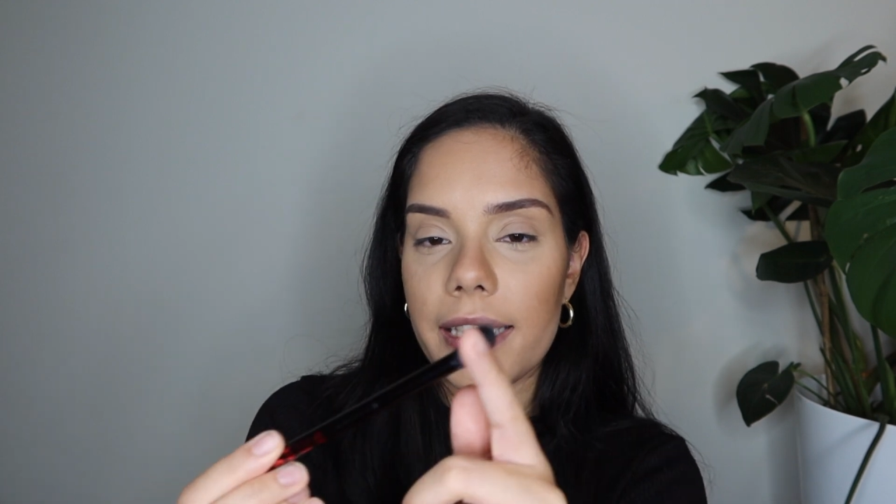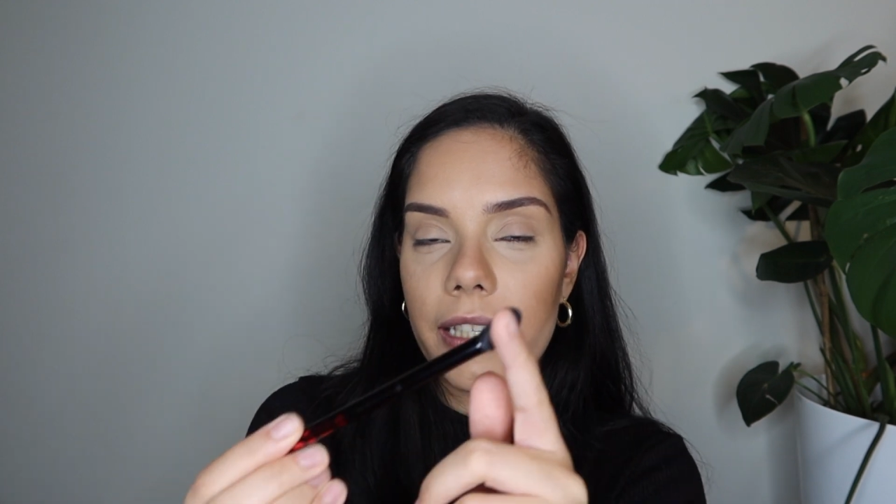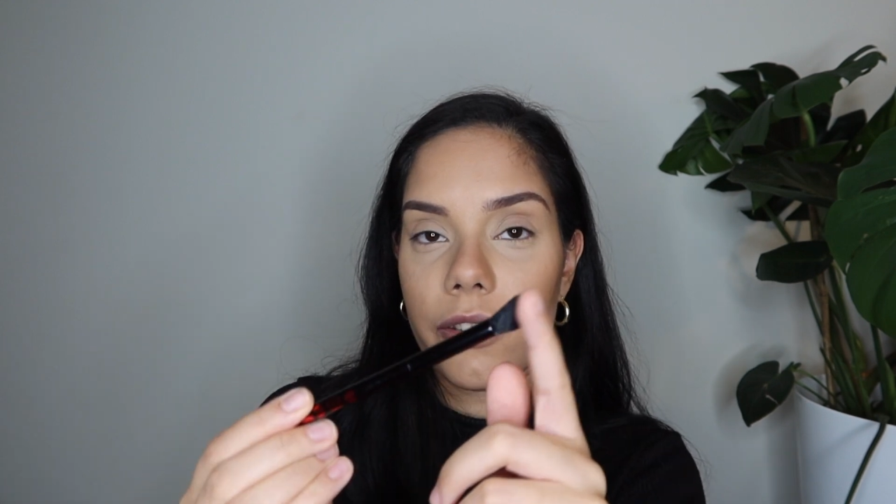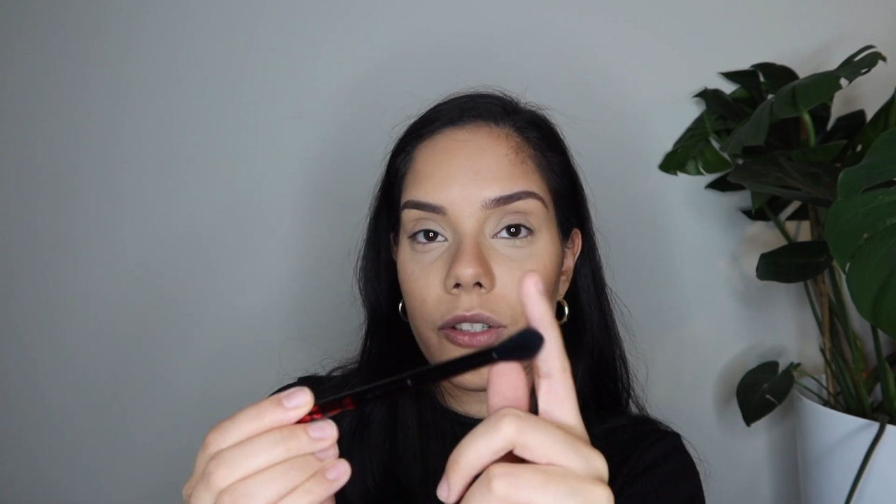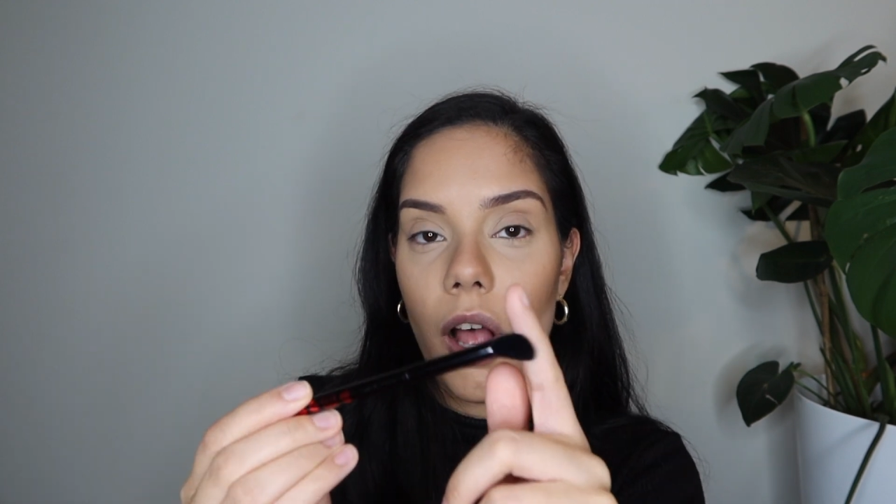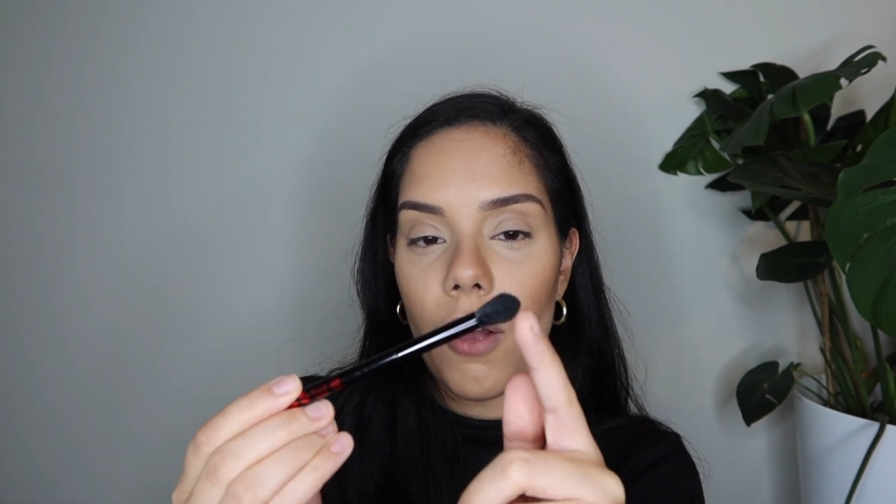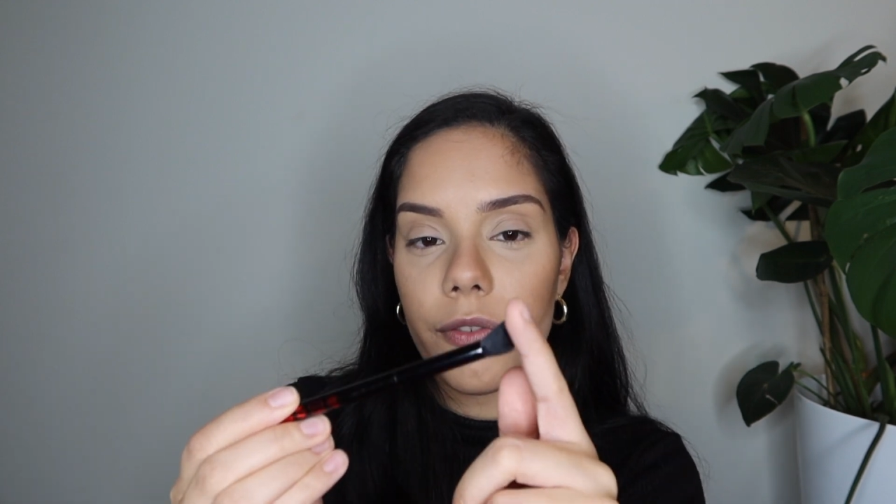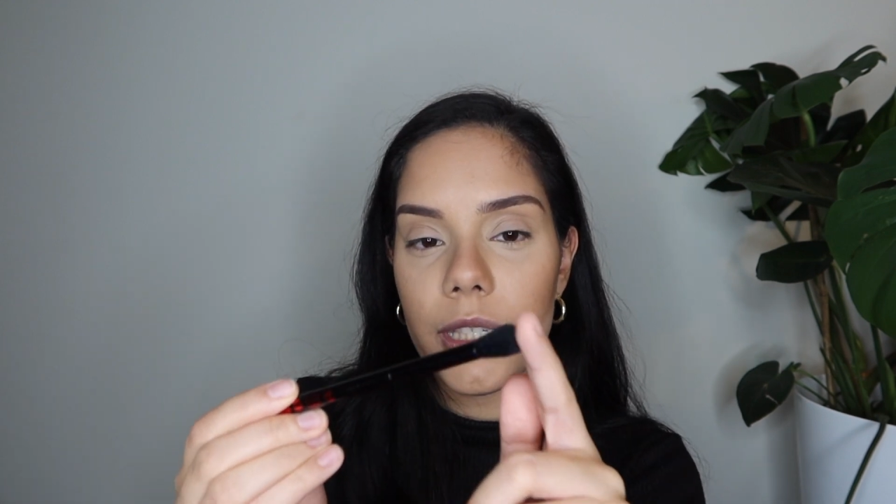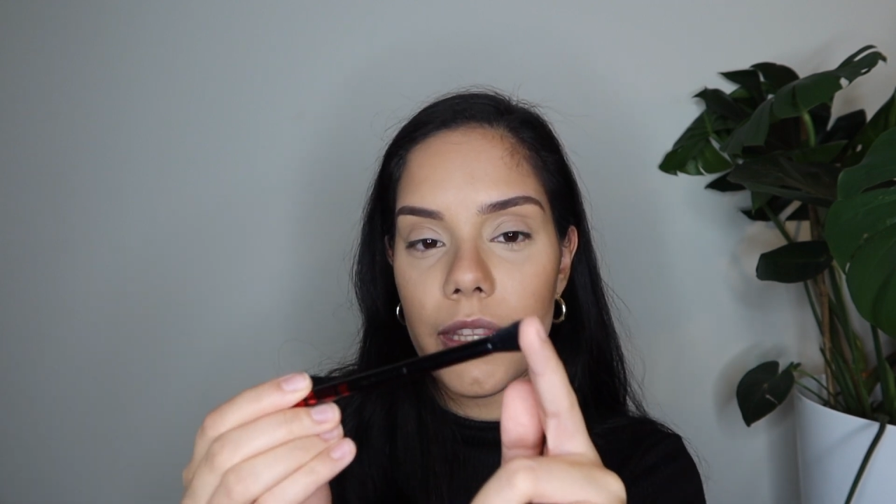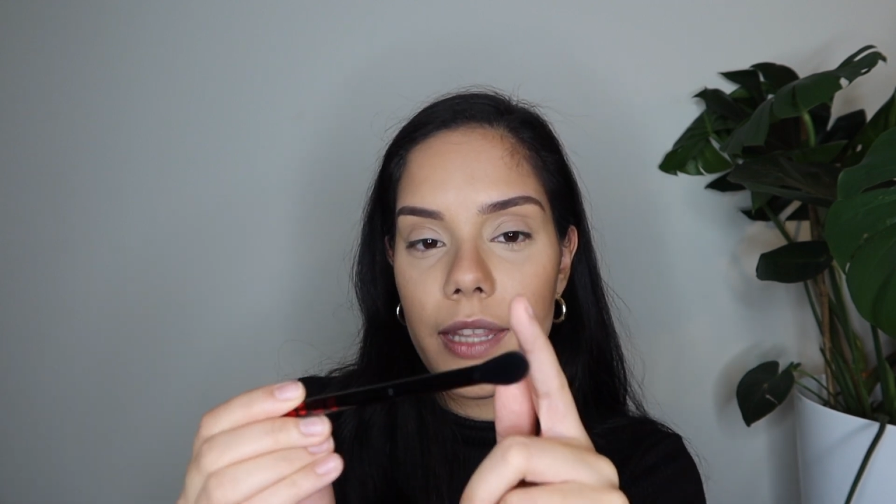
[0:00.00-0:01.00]
like
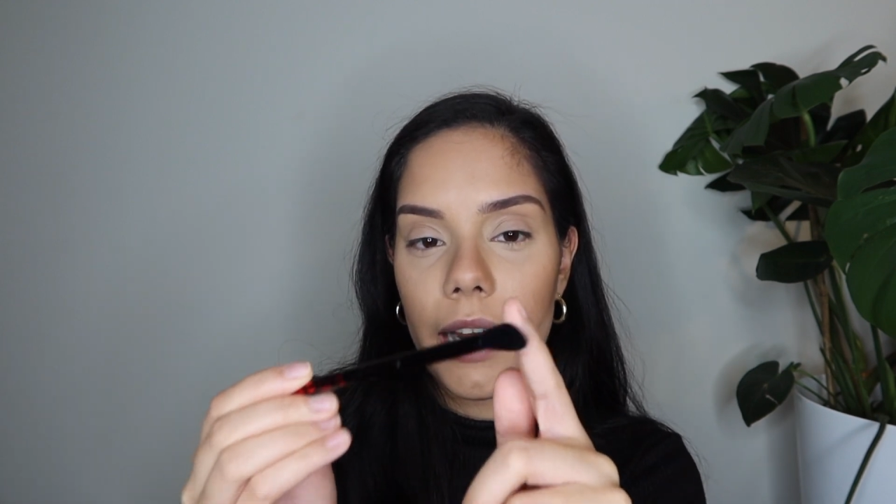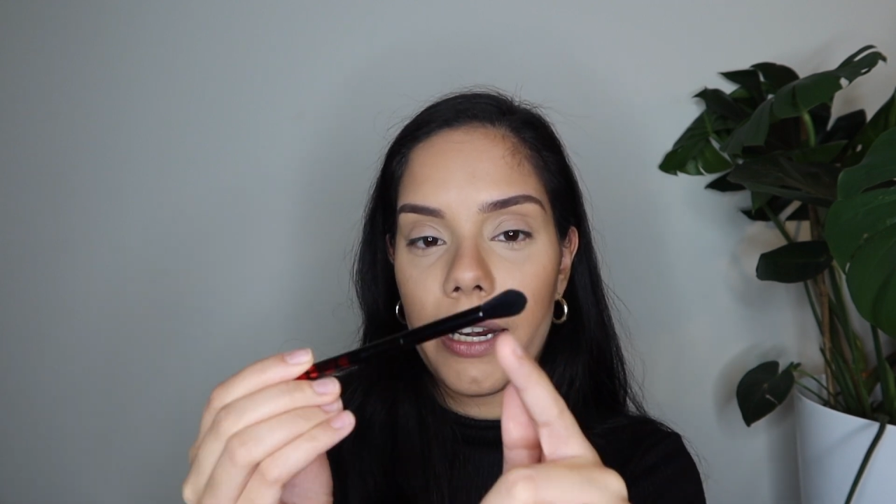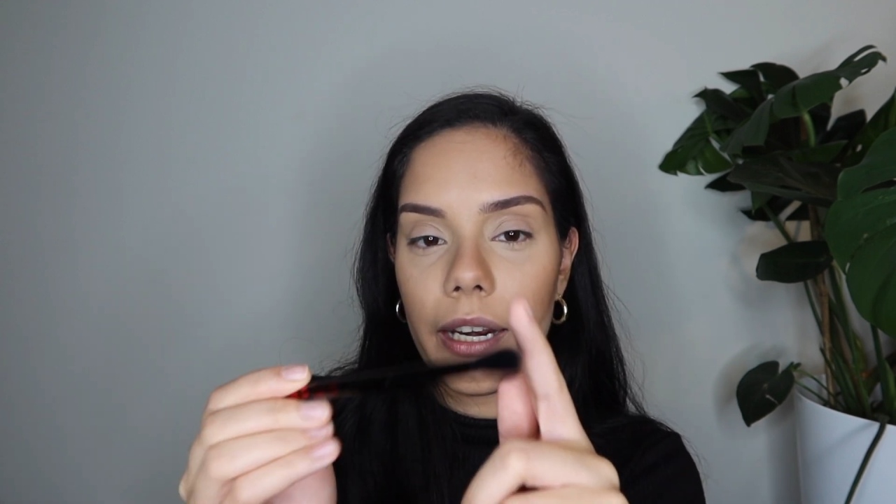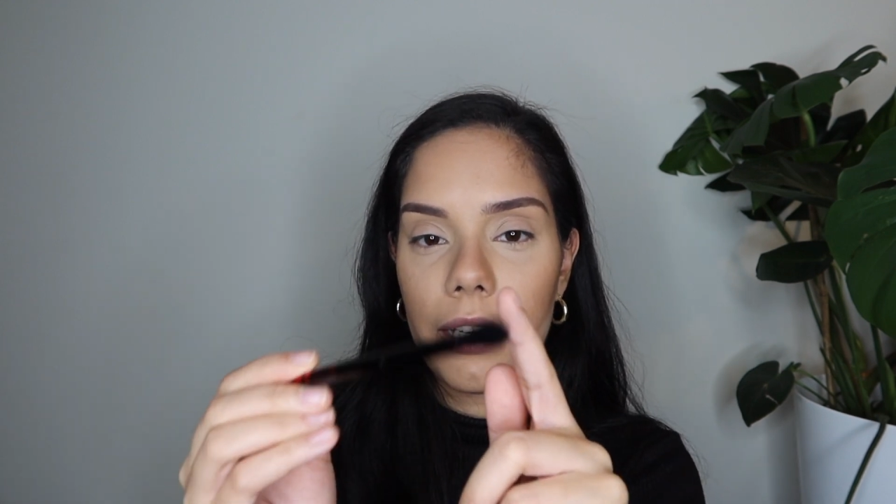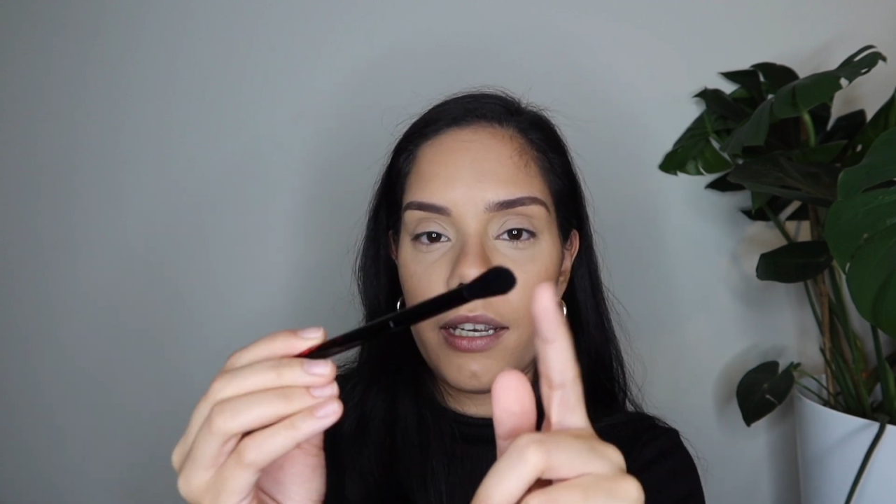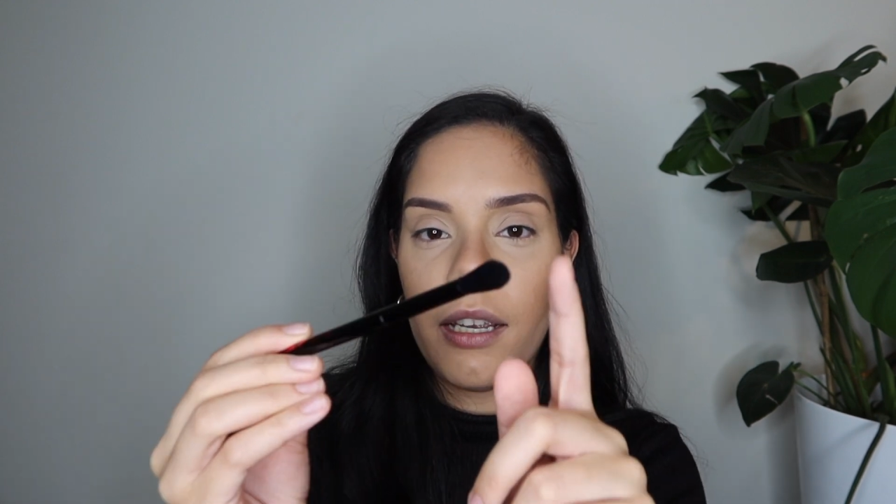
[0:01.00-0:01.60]
soft synthetic